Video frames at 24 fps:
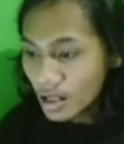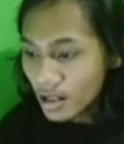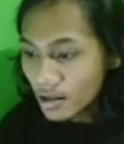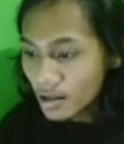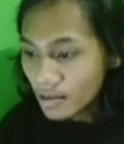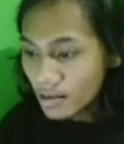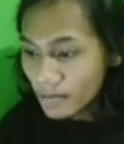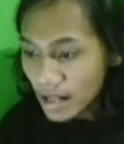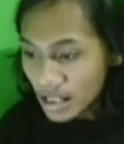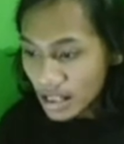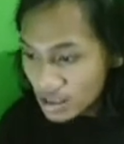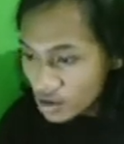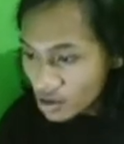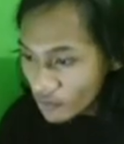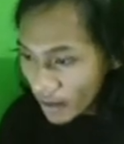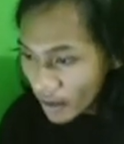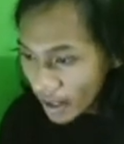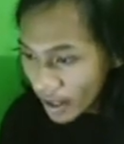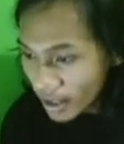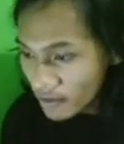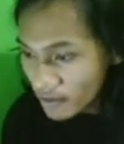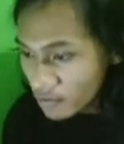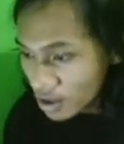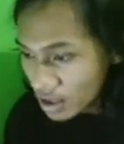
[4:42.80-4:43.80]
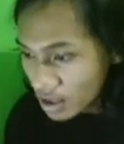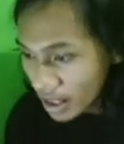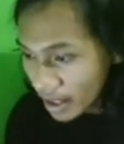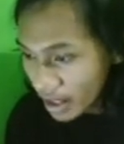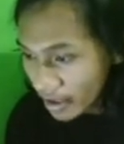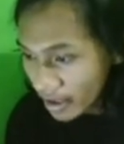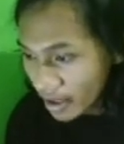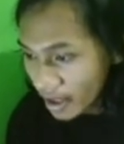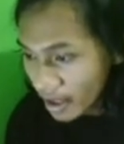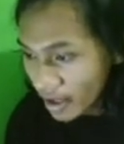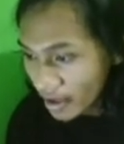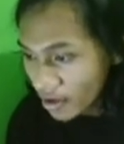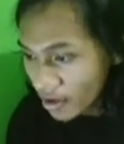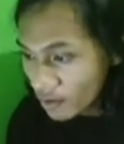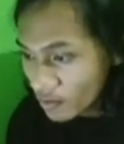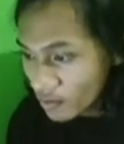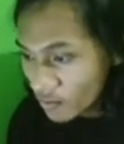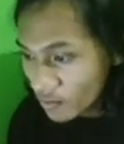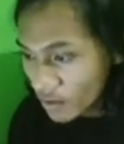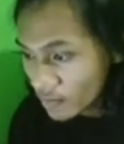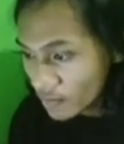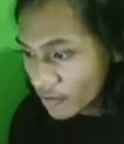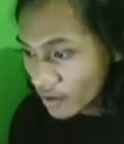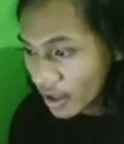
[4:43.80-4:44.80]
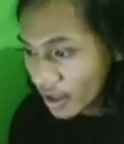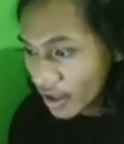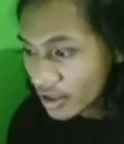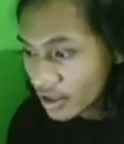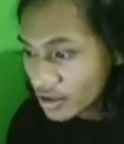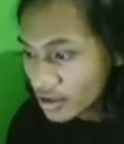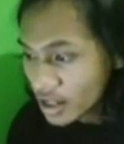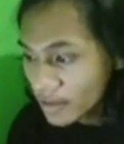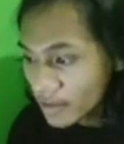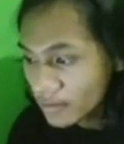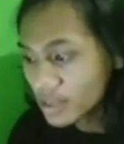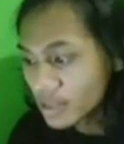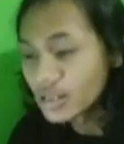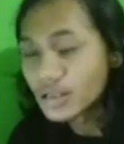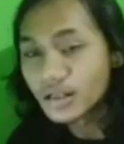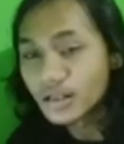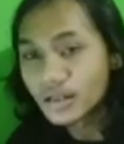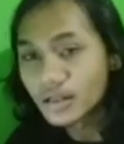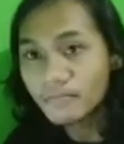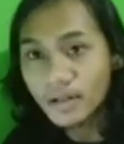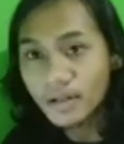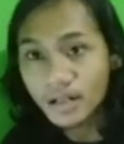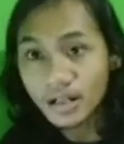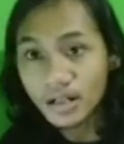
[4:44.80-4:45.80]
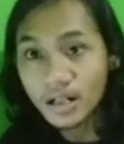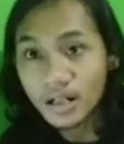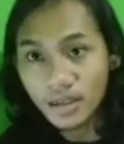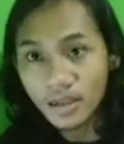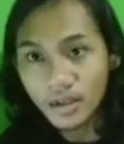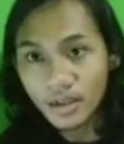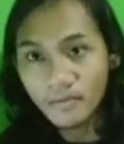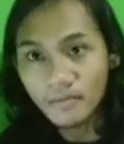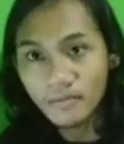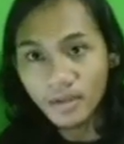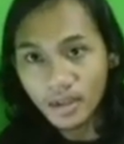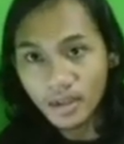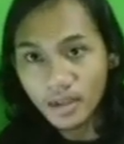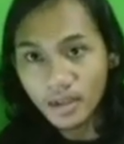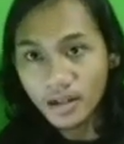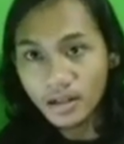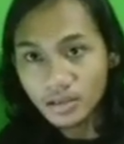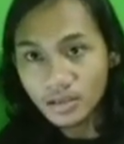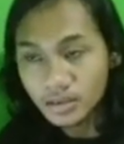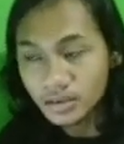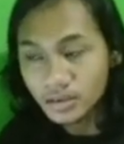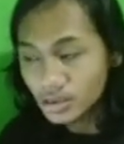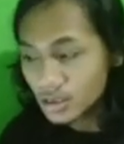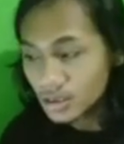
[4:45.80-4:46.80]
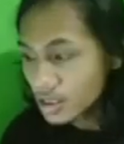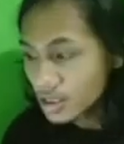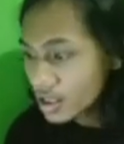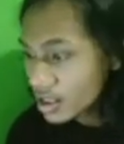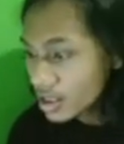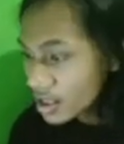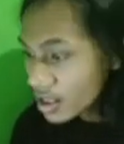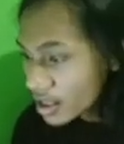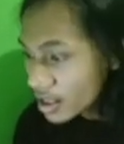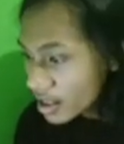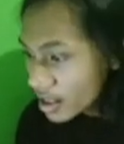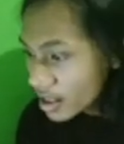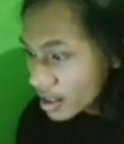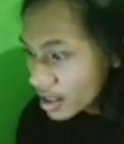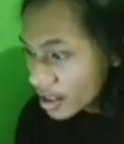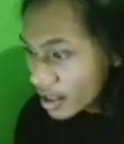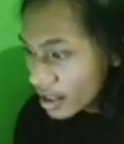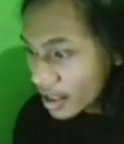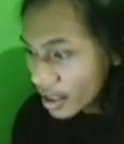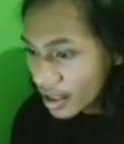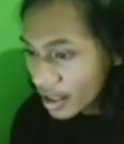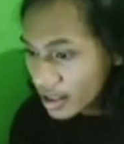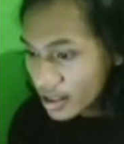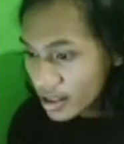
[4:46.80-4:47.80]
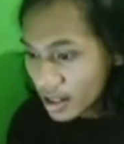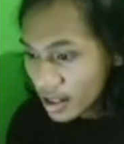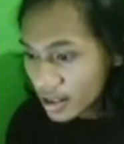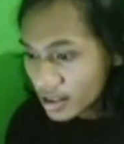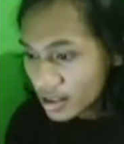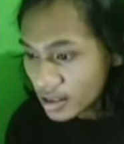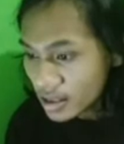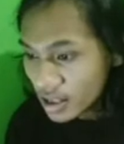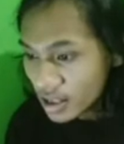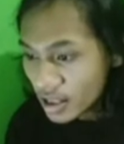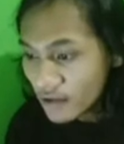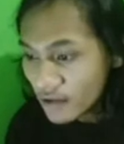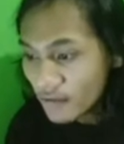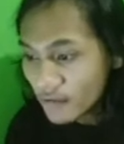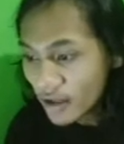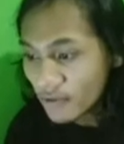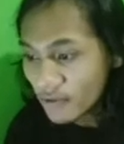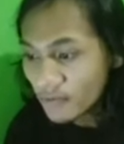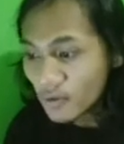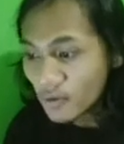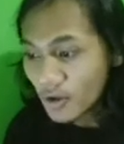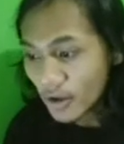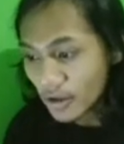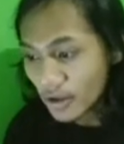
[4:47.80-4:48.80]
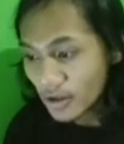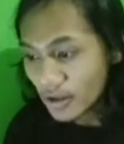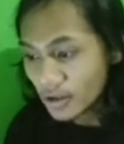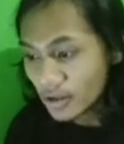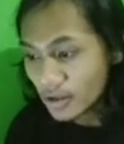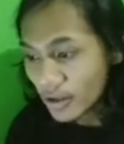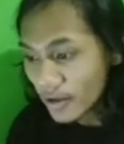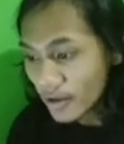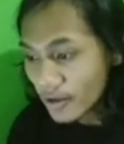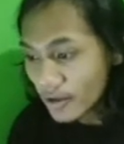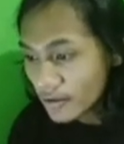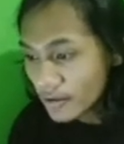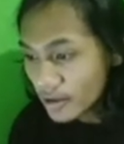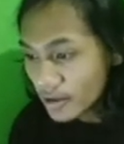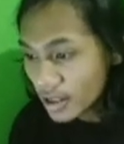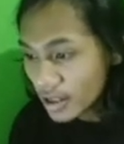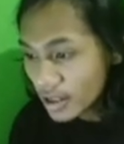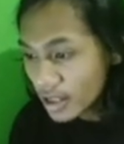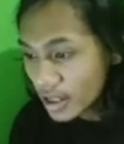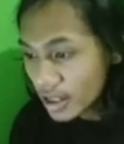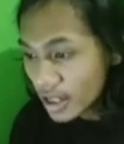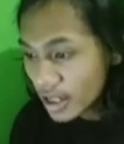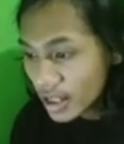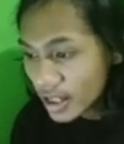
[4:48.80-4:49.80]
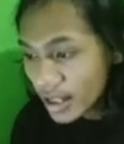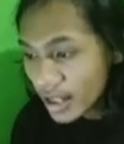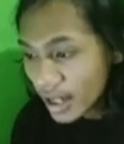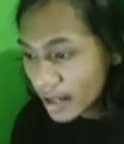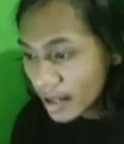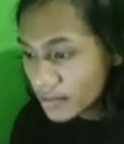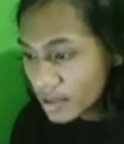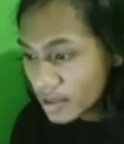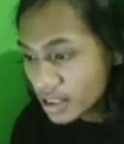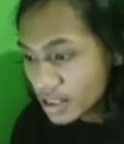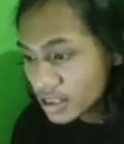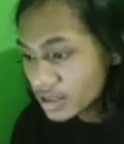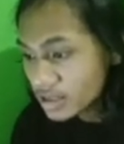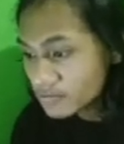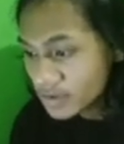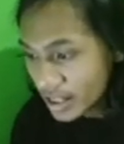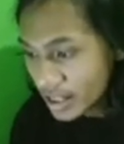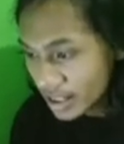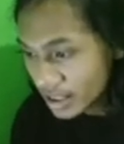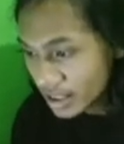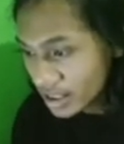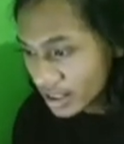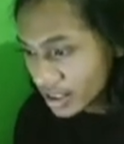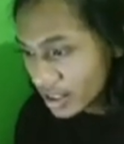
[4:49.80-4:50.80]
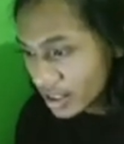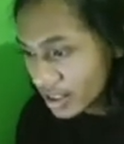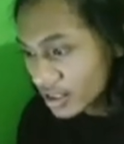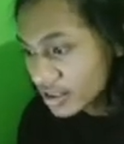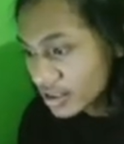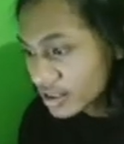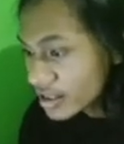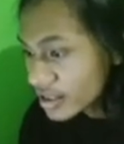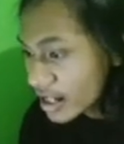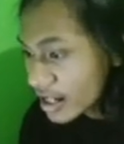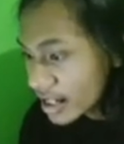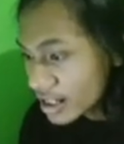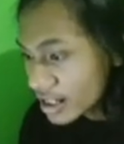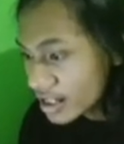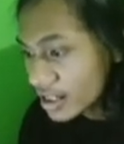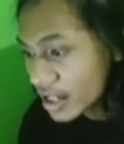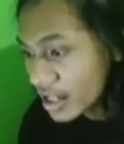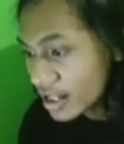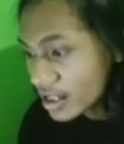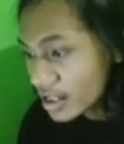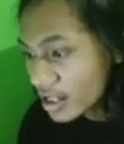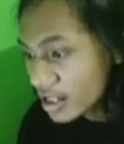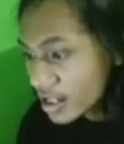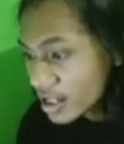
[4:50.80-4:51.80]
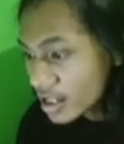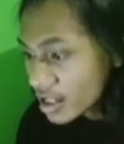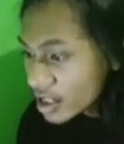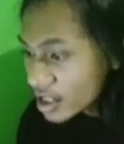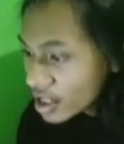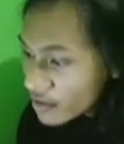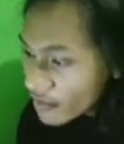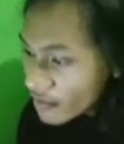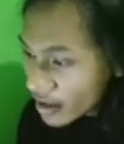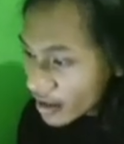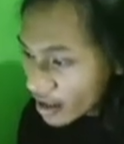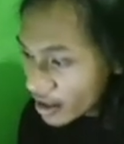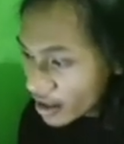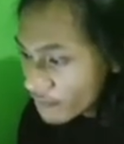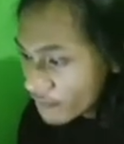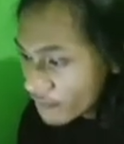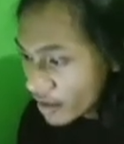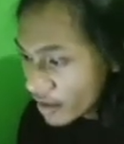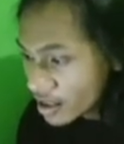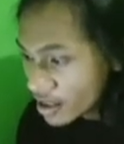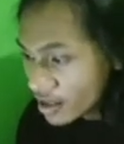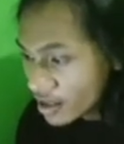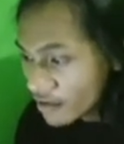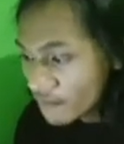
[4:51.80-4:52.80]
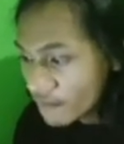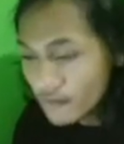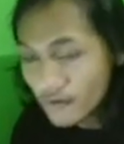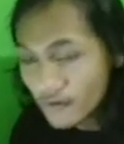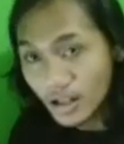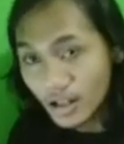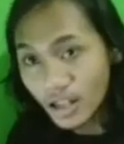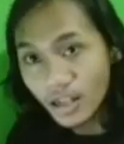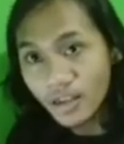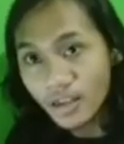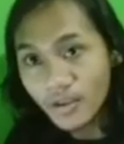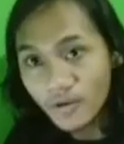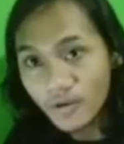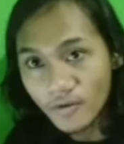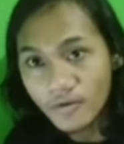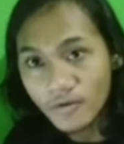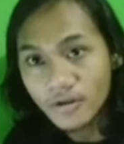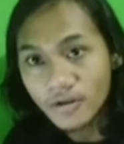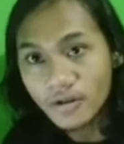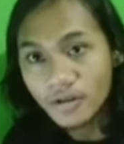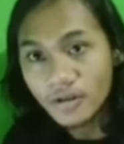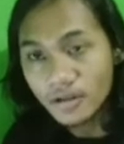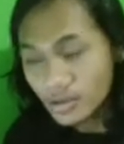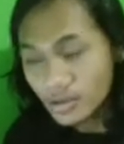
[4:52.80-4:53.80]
Marlowe has symbolized as someone who describing the imperialism itself. He said that he was impostor, so it can be interpreted indirectly that he was invading foreign soil.